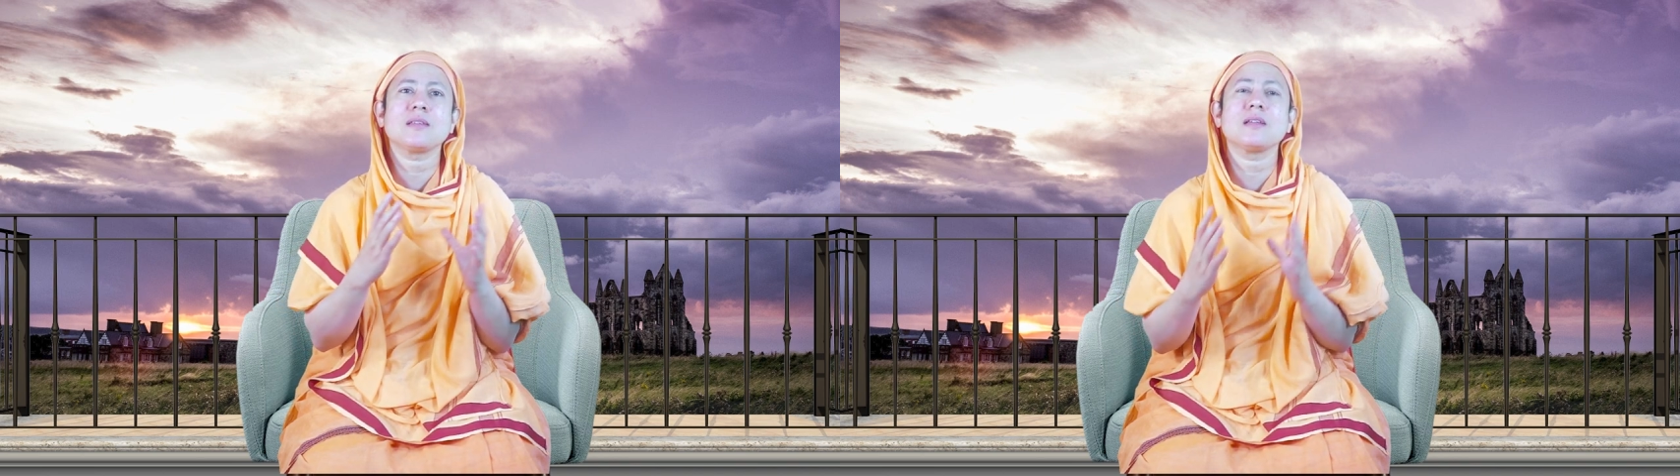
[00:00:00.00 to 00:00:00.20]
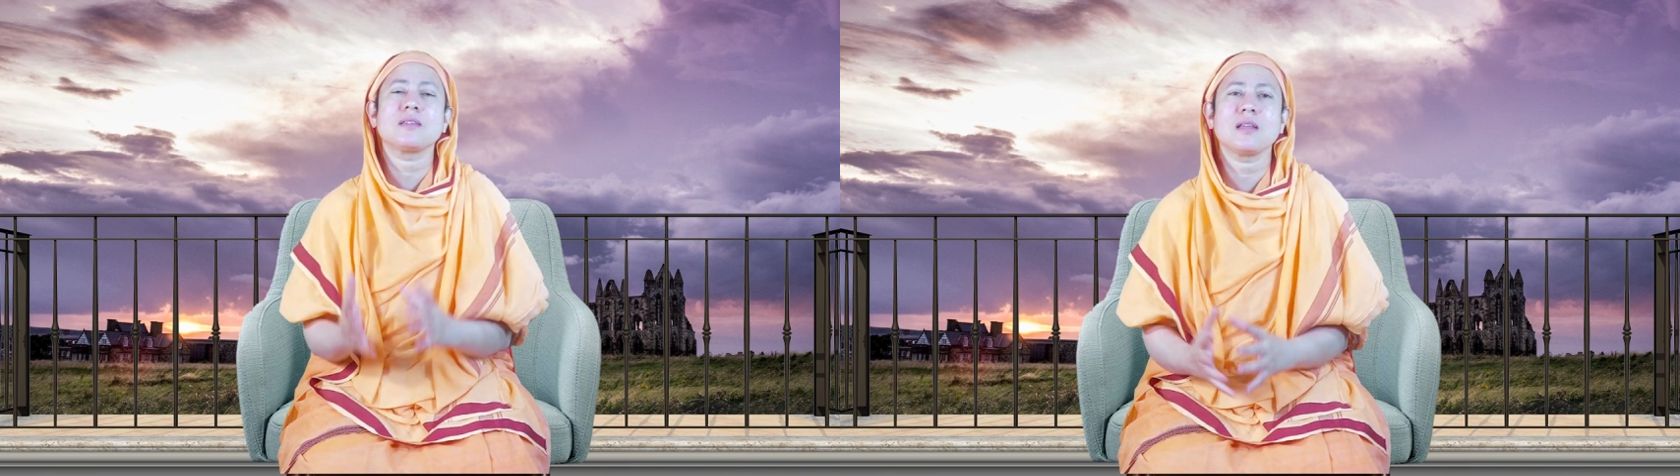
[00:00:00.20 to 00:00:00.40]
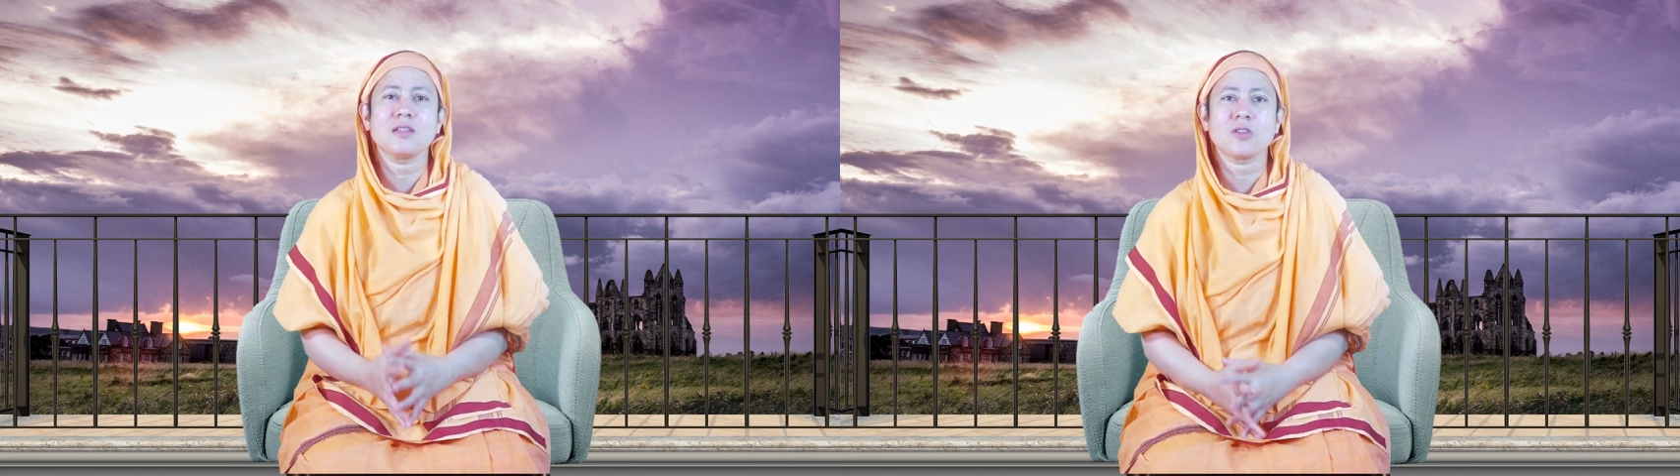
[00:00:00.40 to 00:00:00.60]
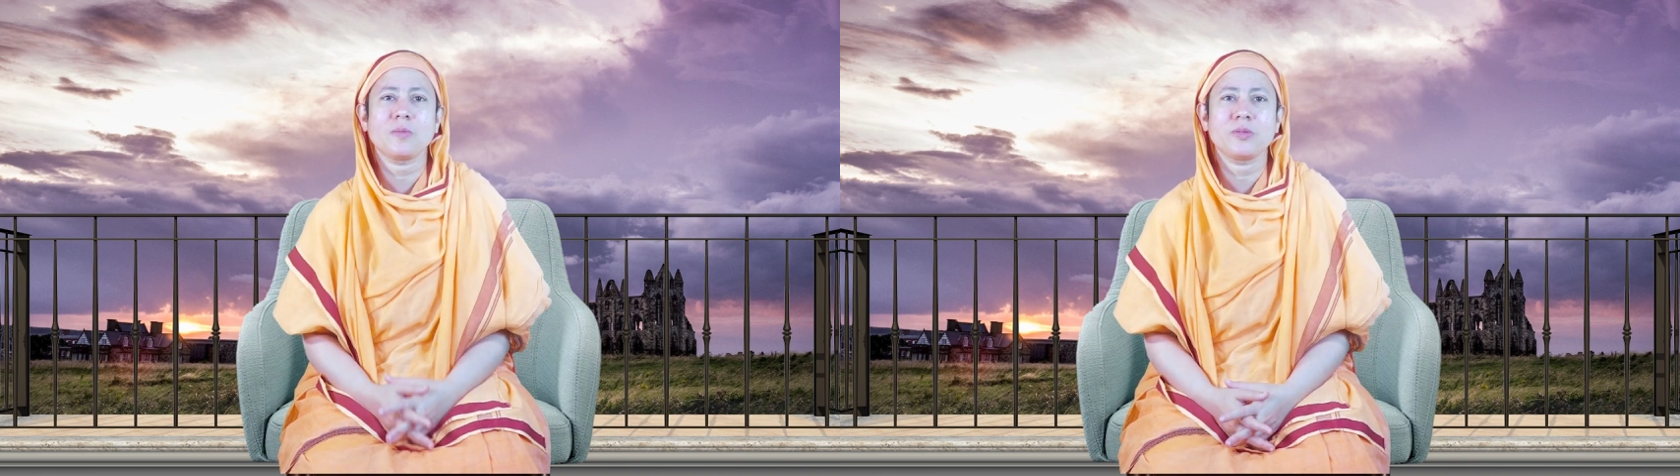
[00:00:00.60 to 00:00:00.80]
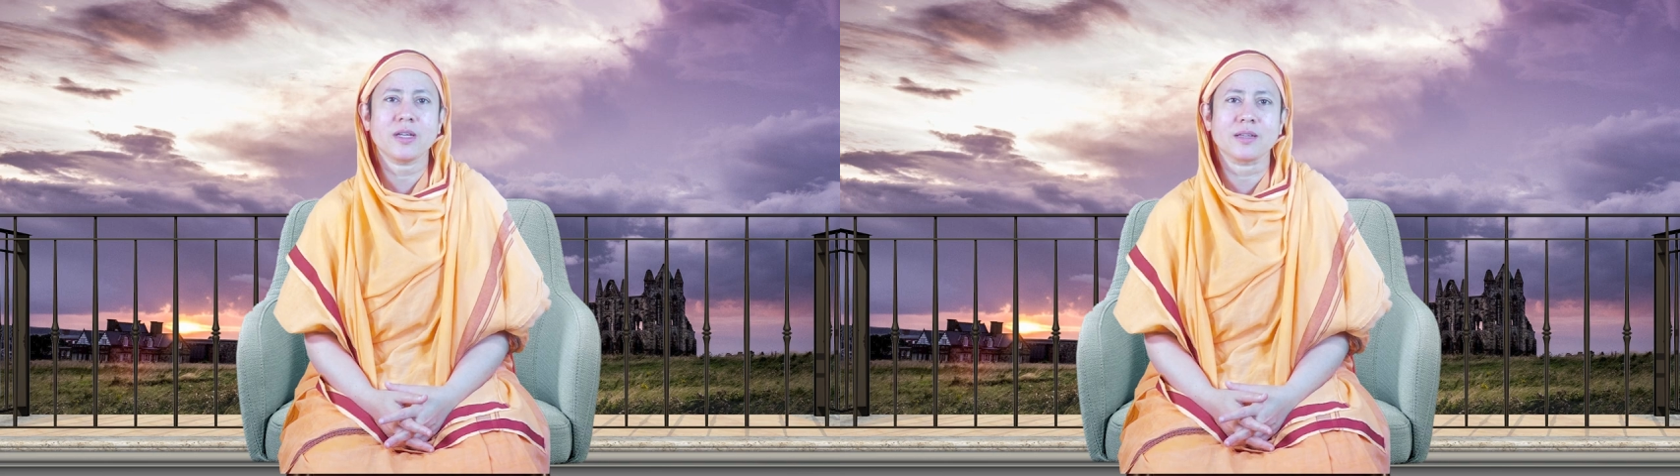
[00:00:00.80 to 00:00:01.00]
and sense
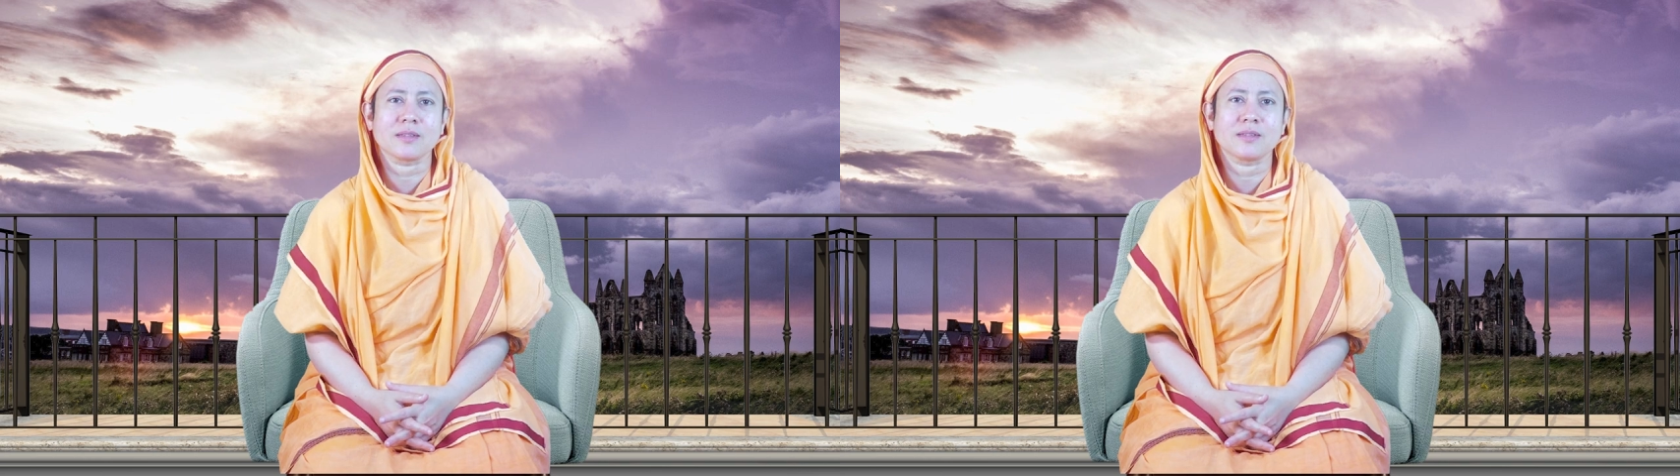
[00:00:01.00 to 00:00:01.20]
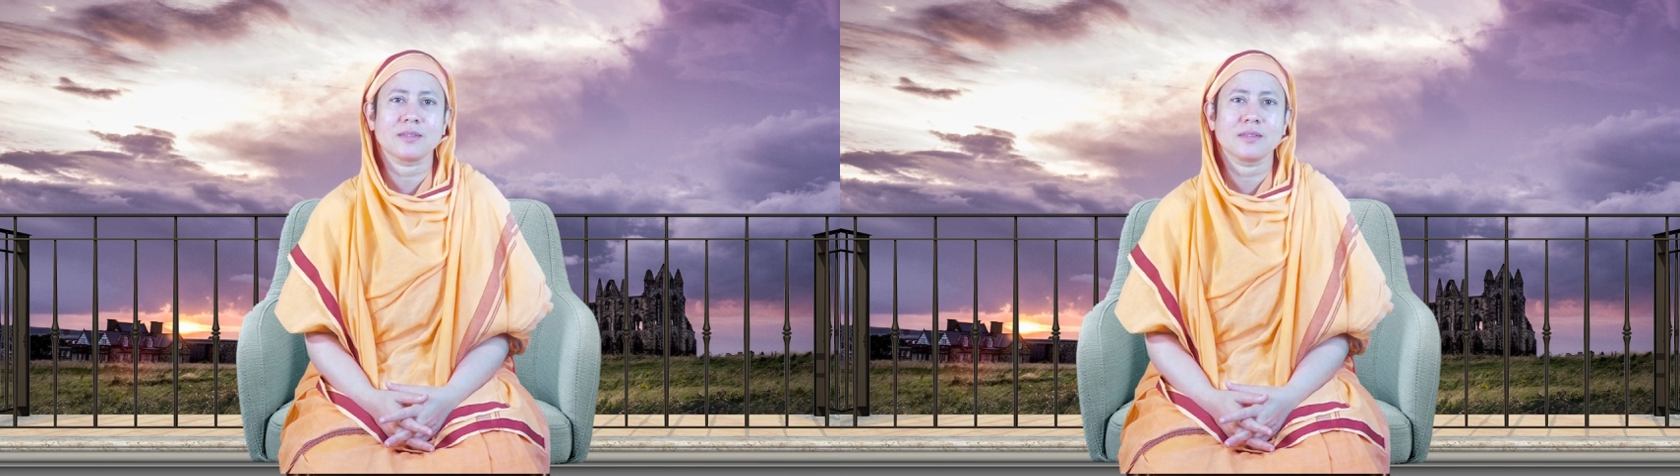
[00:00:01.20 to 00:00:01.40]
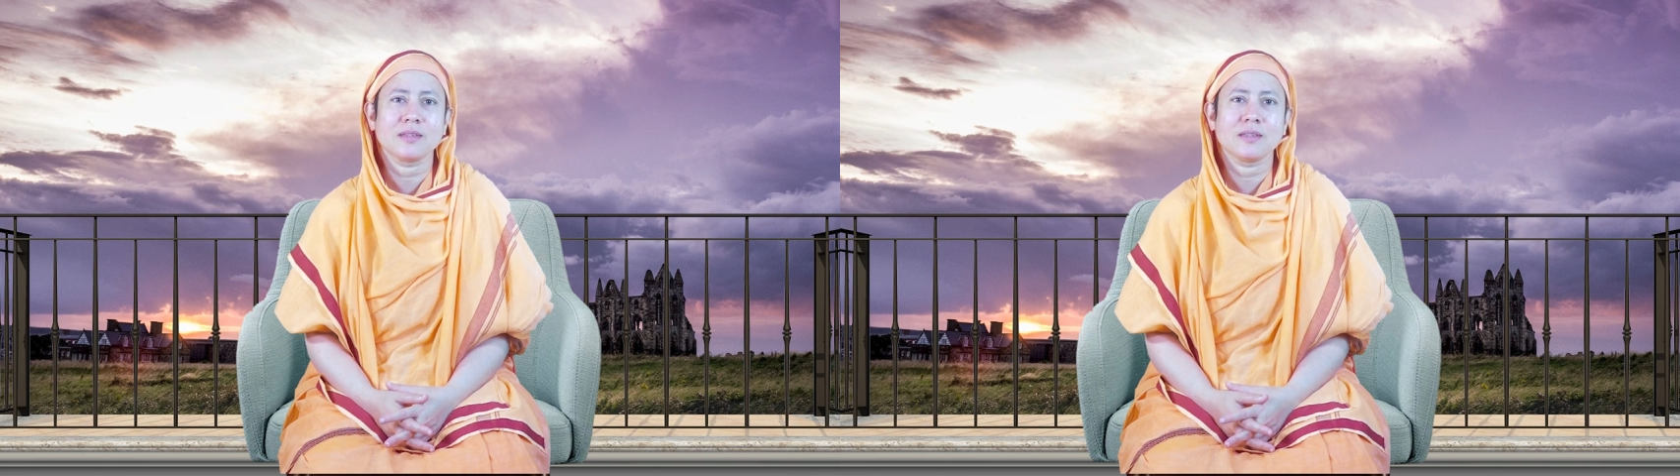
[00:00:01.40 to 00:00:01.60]
objects,